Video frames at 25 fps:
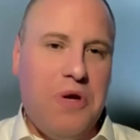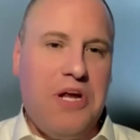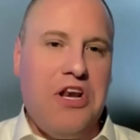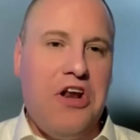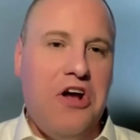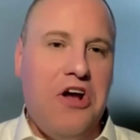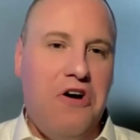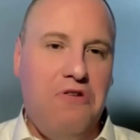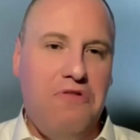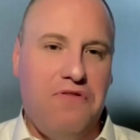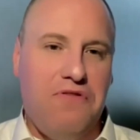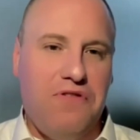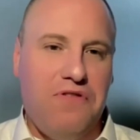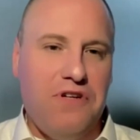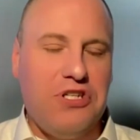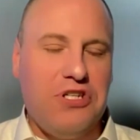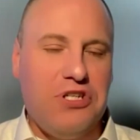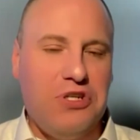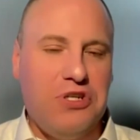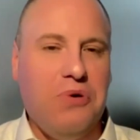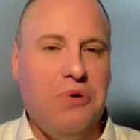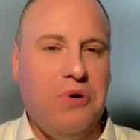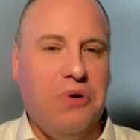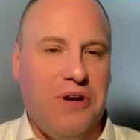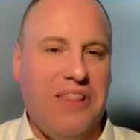know for
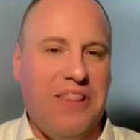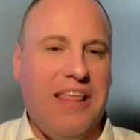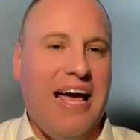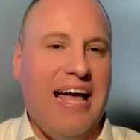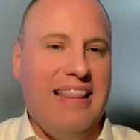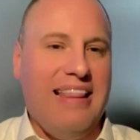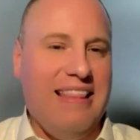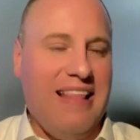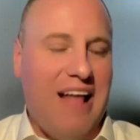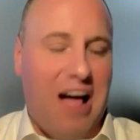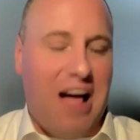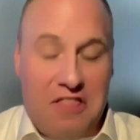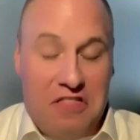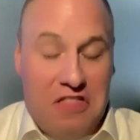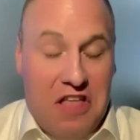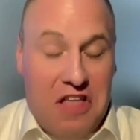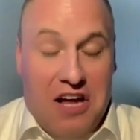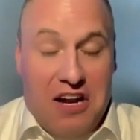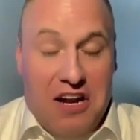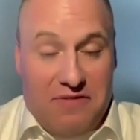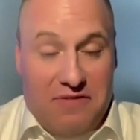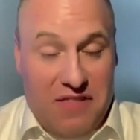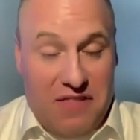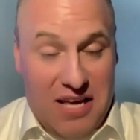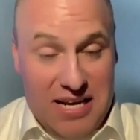sure that none
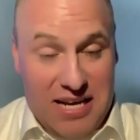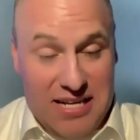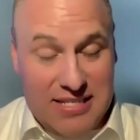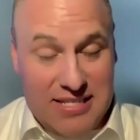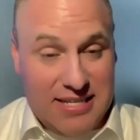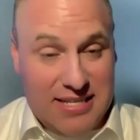of these